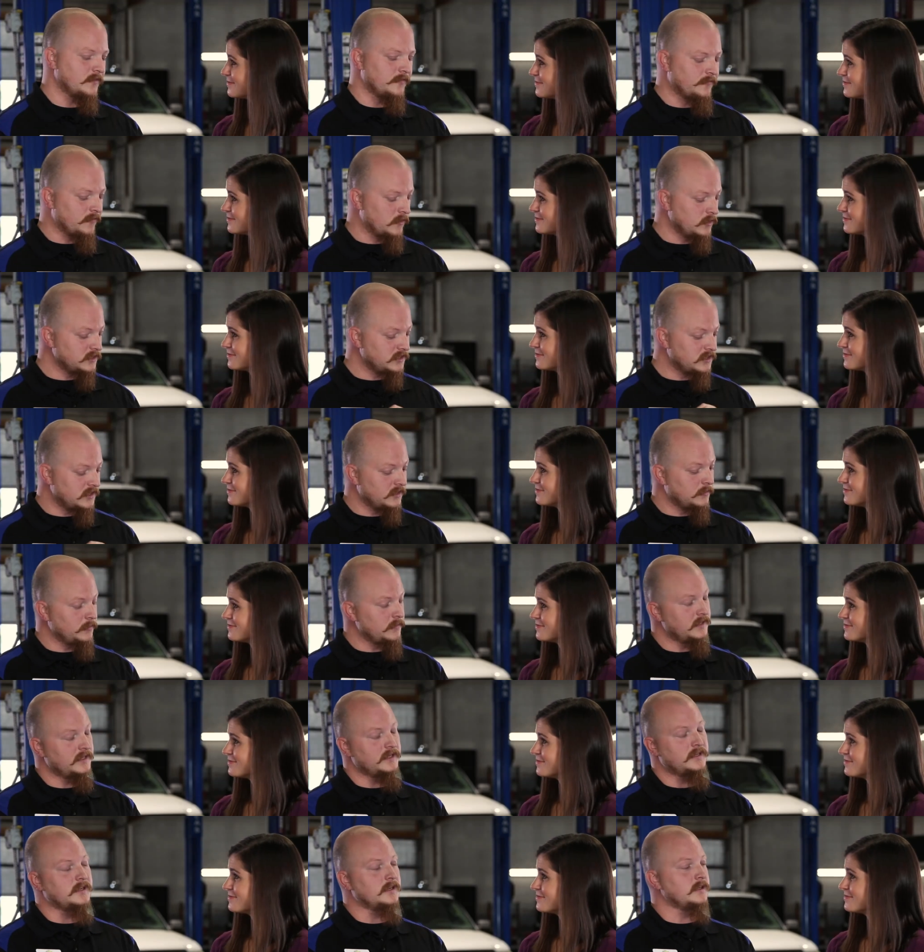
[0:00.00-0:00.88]
Speaker 1: The first thing
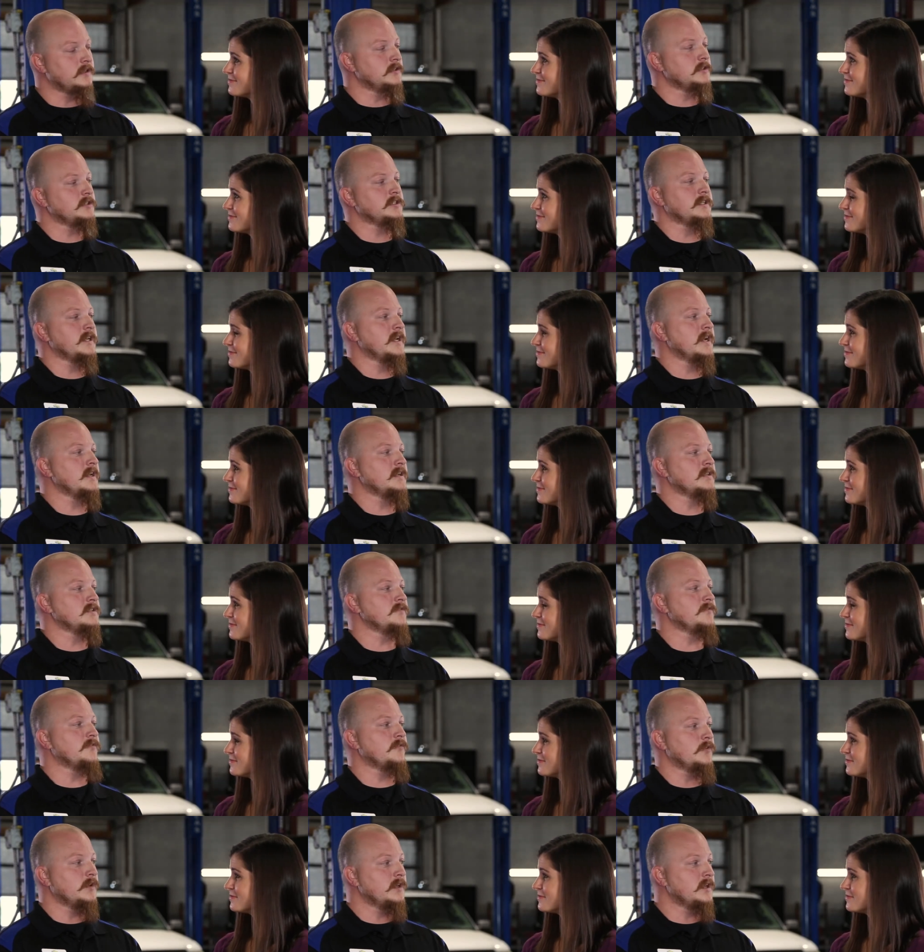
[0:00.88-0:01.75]
we need to understand
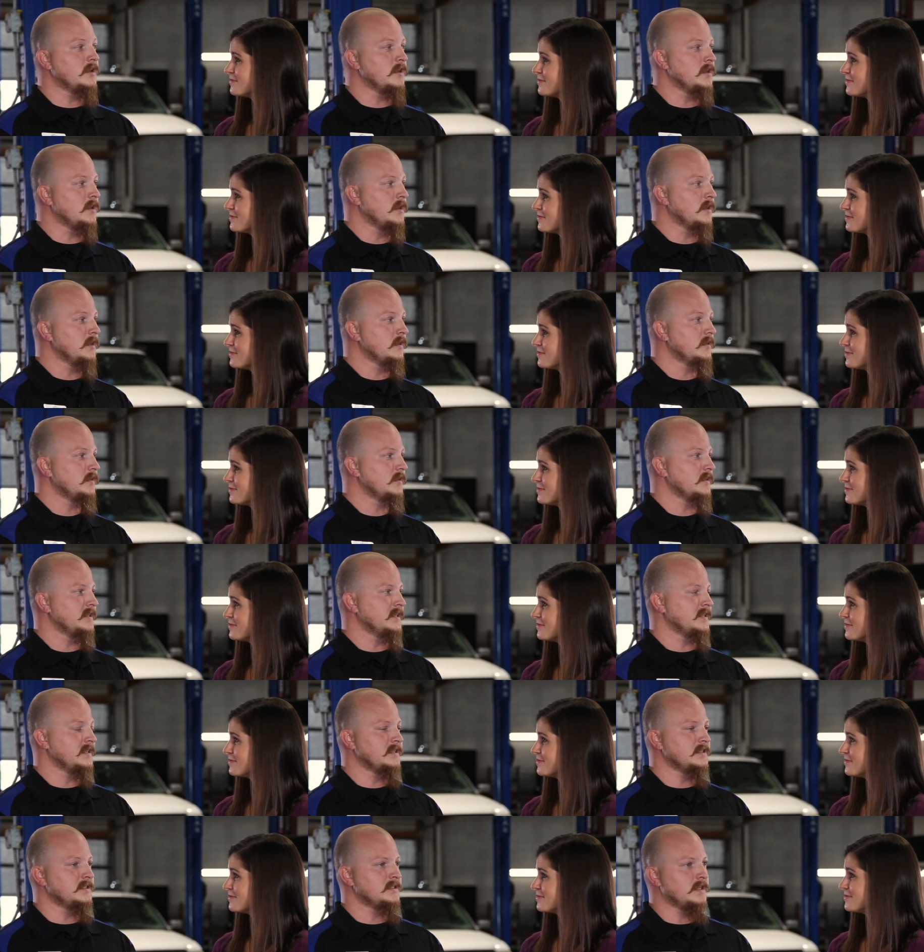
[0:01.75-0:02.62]
is Freon
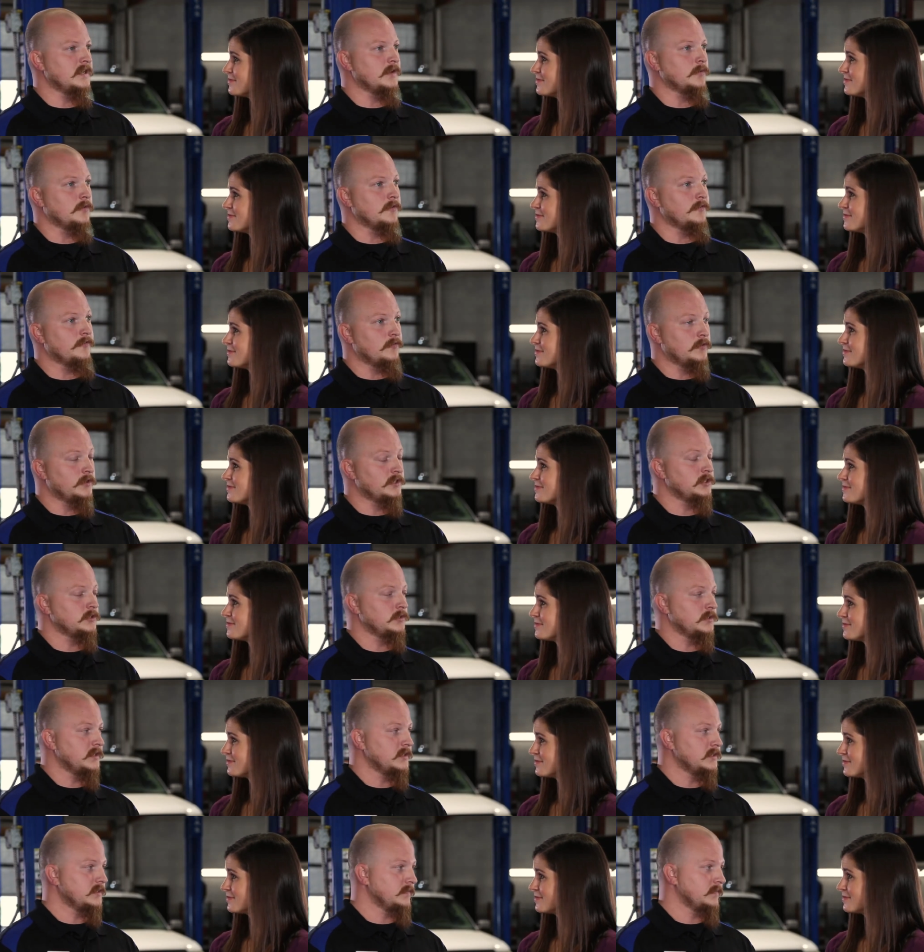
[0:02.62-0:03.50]
is a
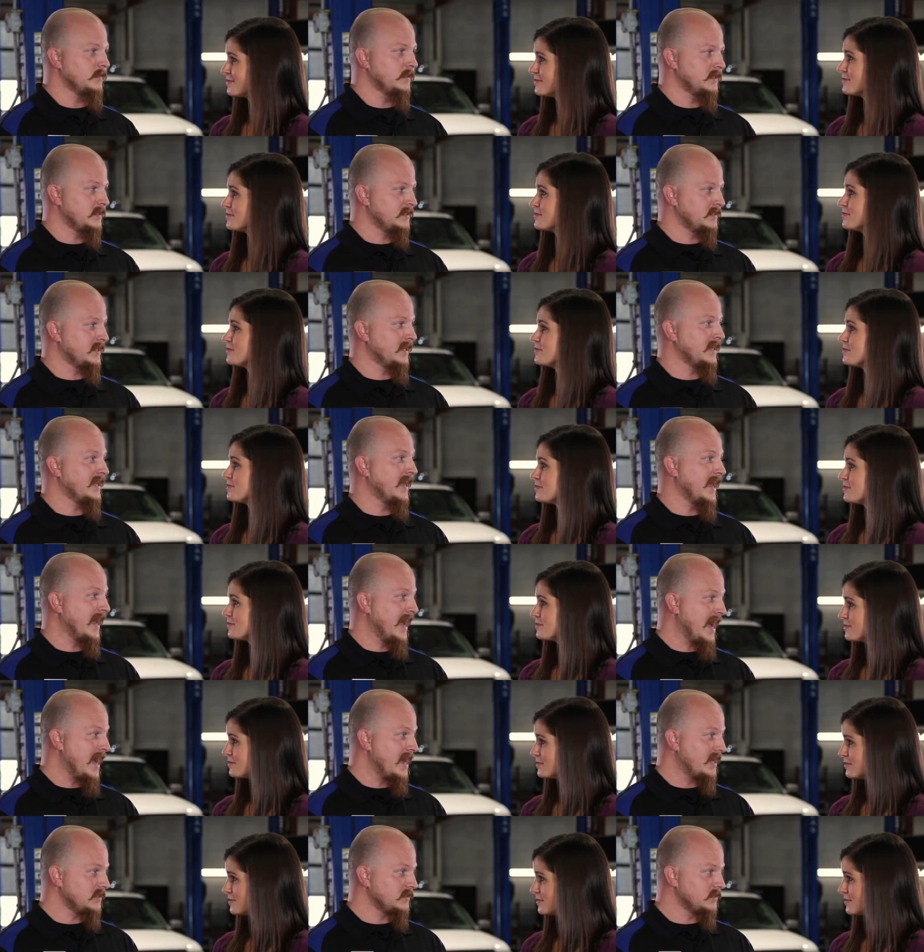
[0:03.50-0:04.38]
refrigerant. It is a
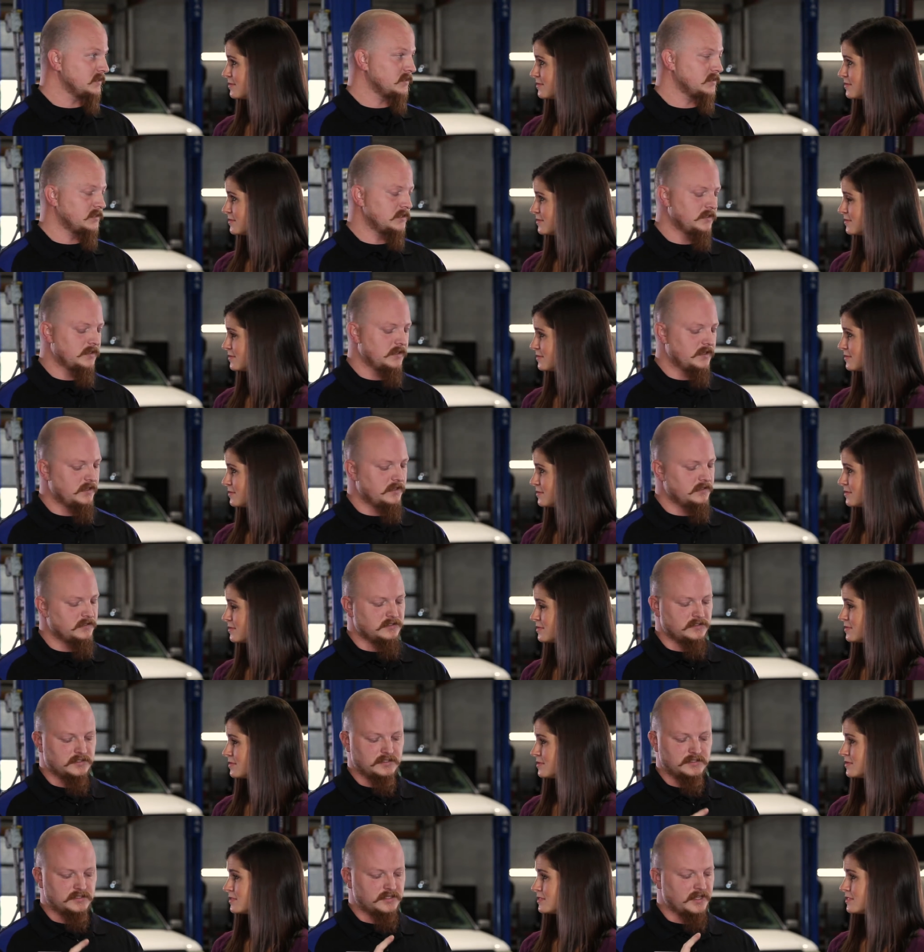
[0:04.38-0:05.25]
gas.
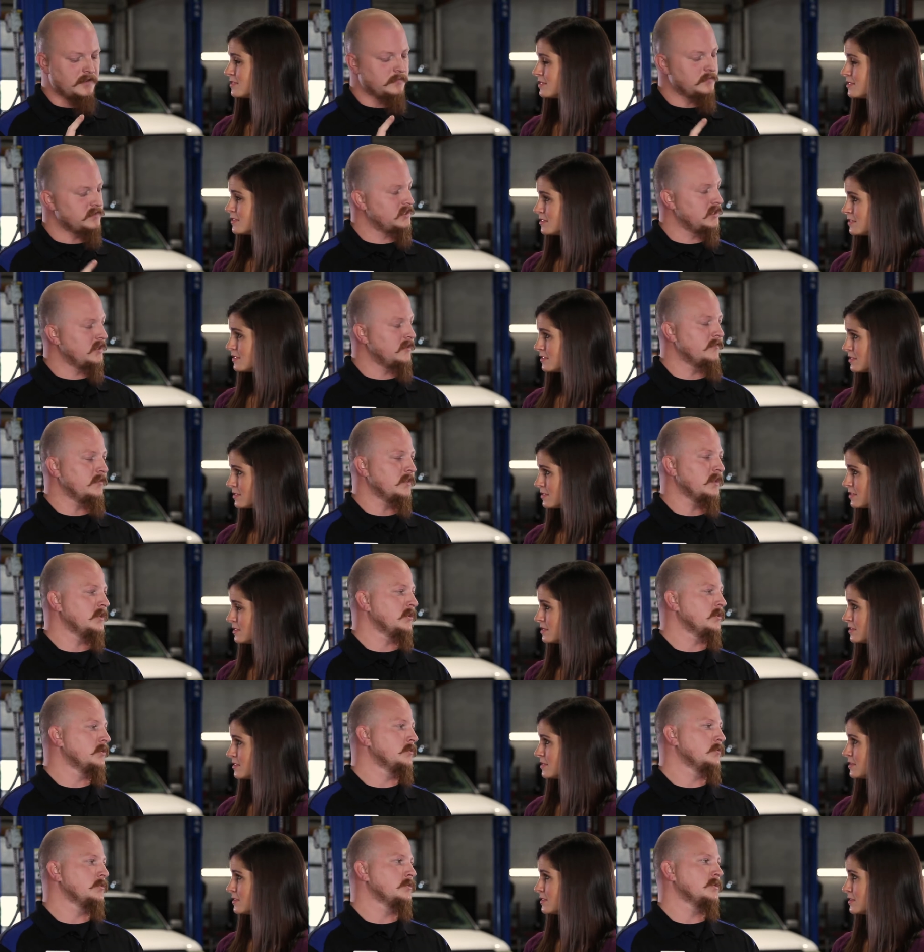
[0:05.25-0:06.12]
It's the same stuff they
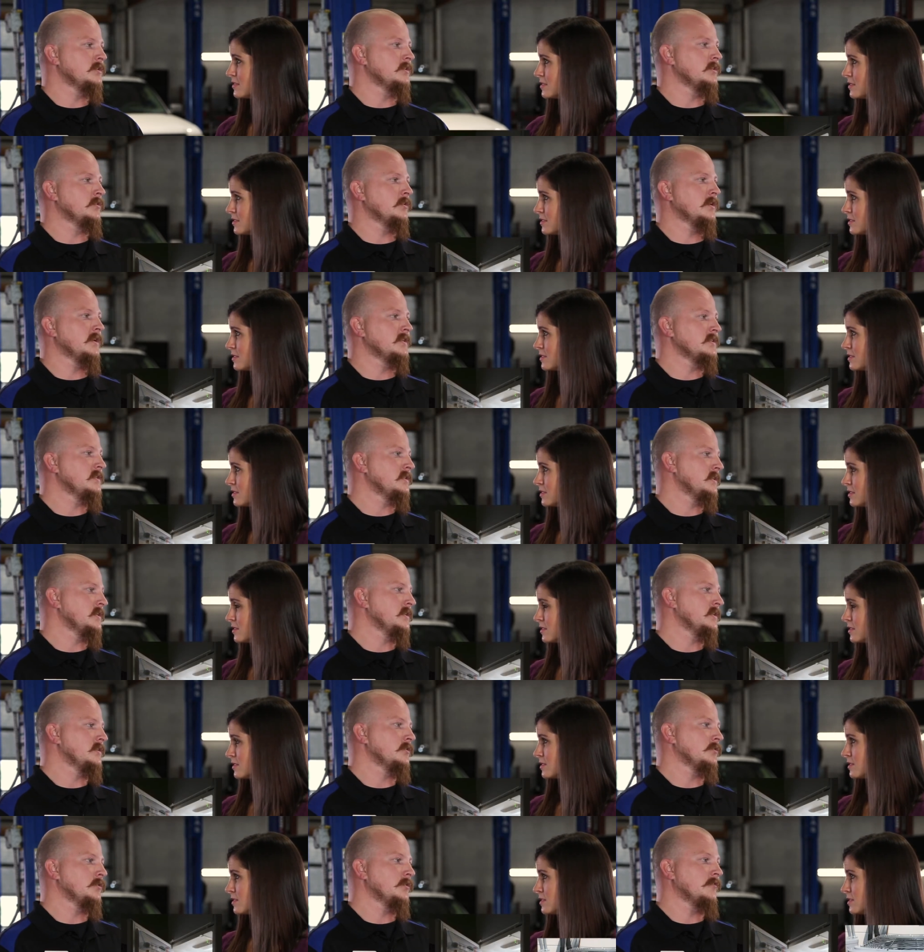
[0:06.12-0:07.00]
use in your
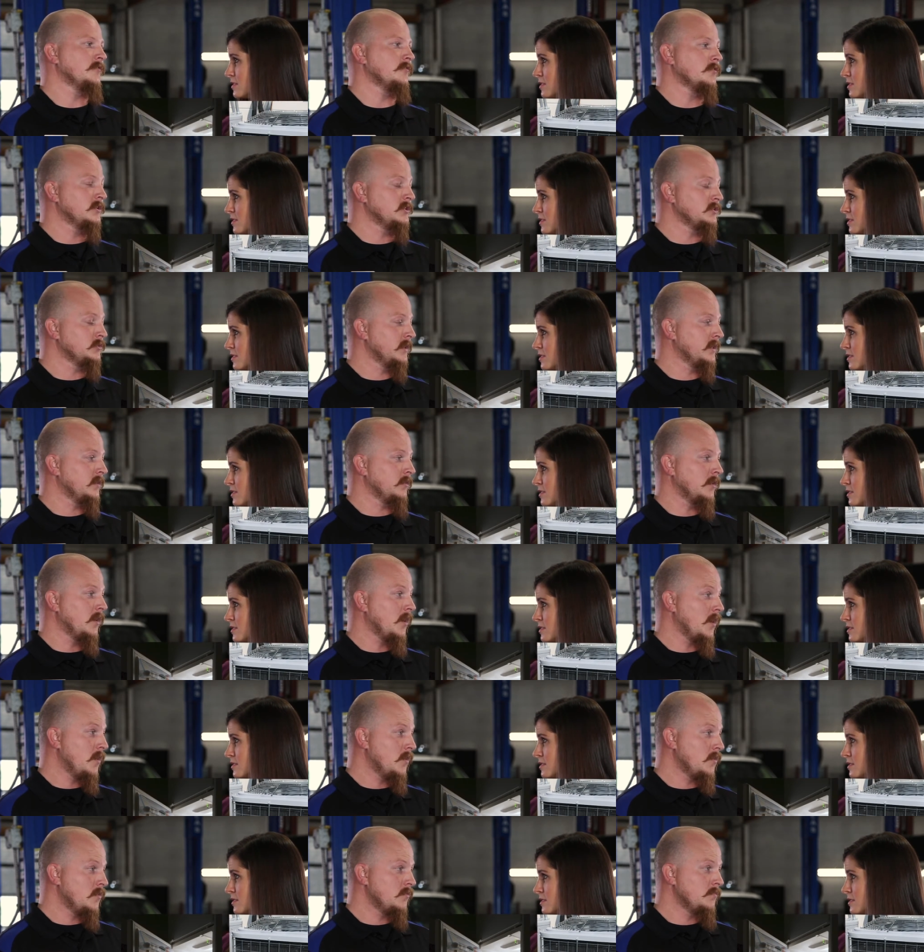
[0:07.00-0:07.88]
AC in your refrigerator at
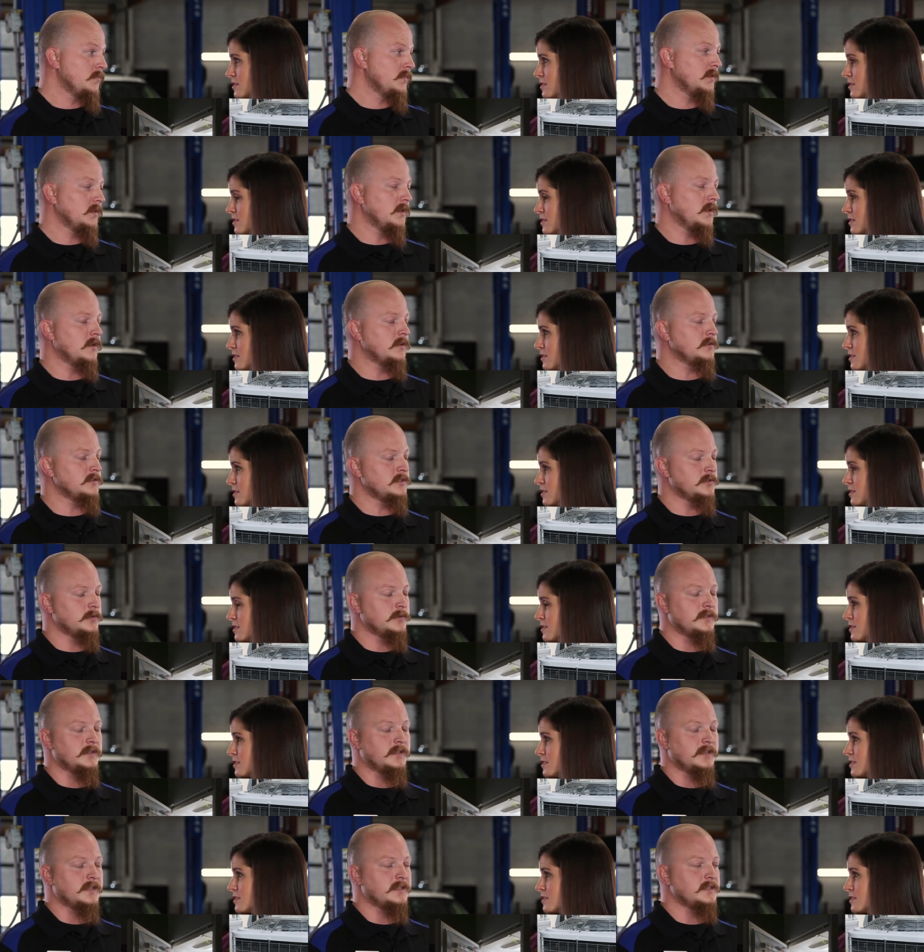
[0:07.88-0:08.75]
home, also
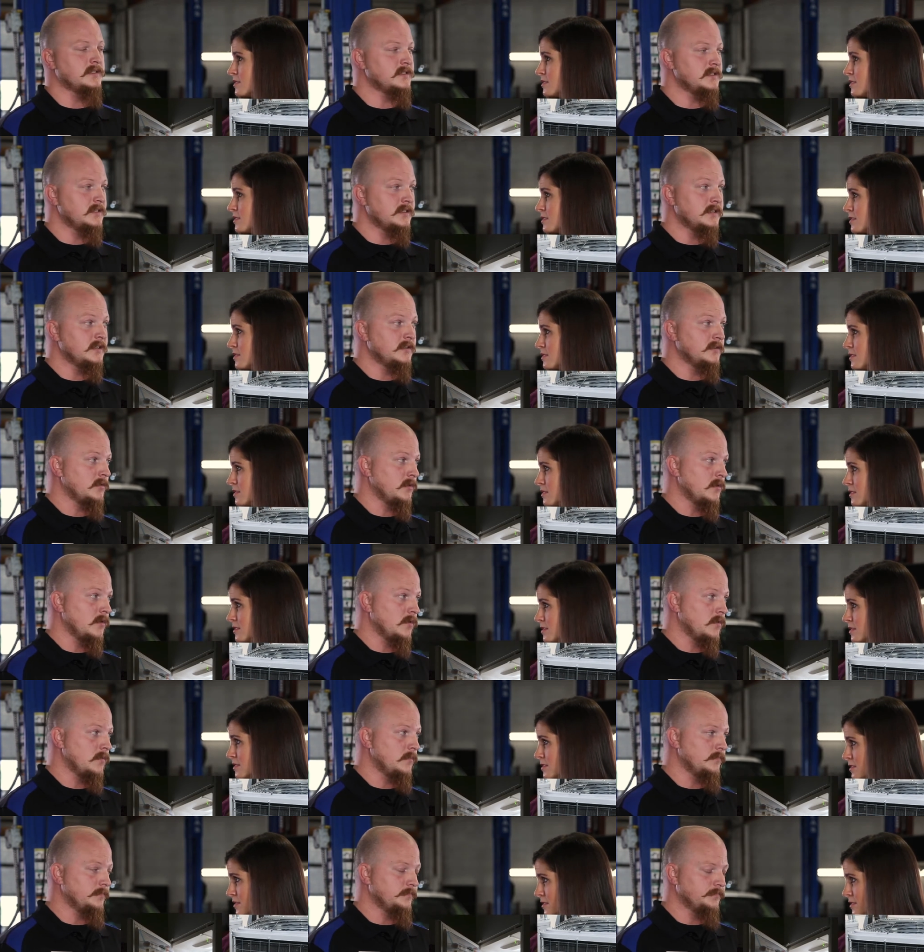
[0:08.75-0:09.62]
in the AC in your
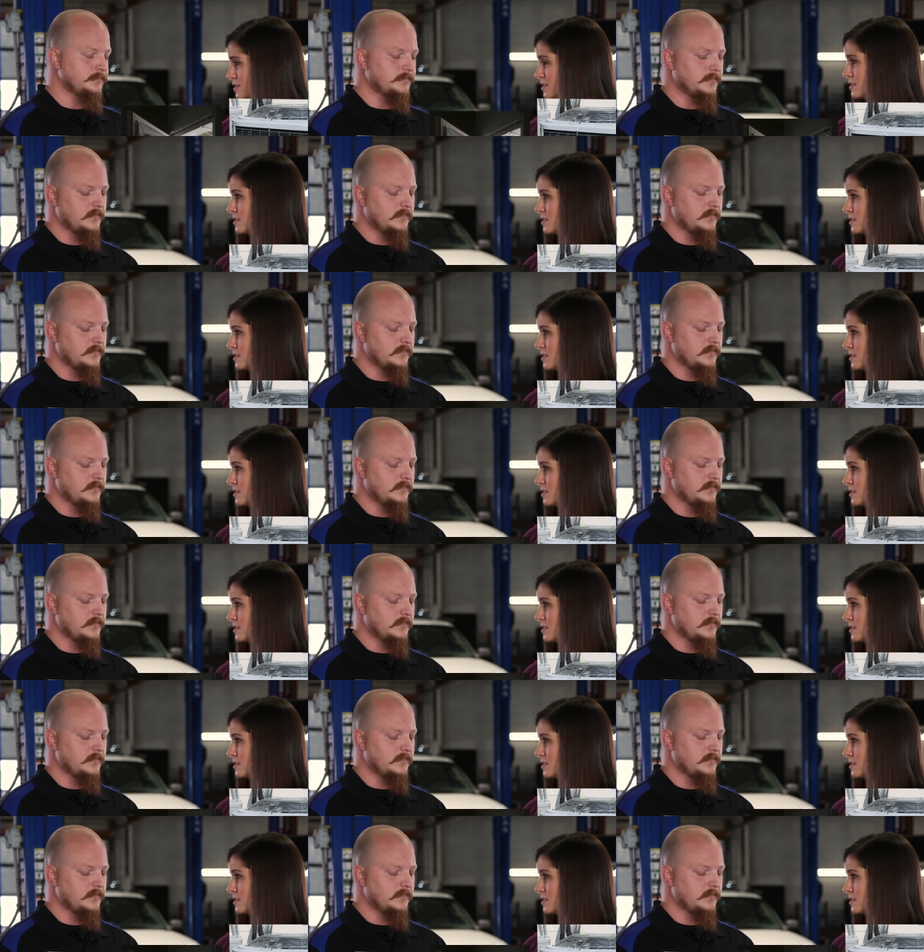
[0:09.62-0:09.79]
home.